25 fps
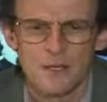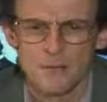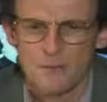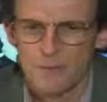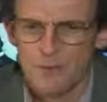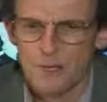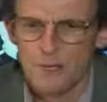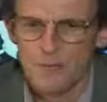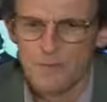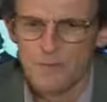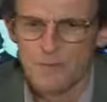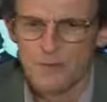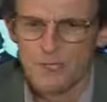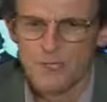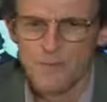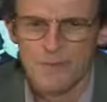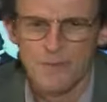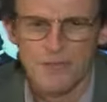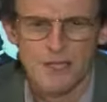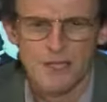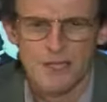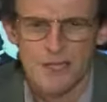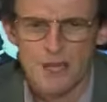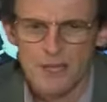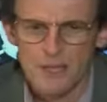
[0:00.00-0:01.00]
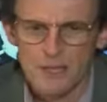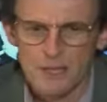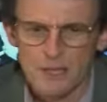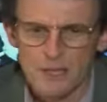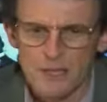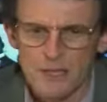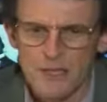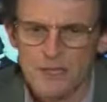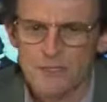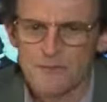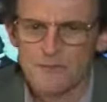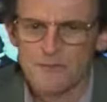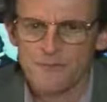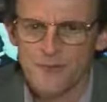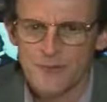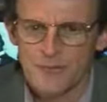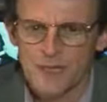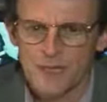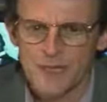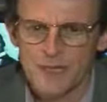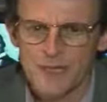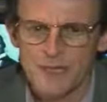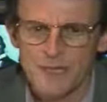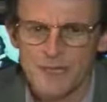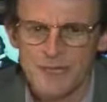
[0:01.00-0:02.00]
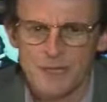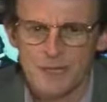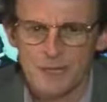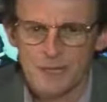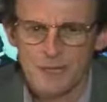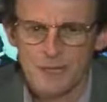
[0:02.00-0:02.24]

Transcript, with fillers: The purpose was not only to fleece the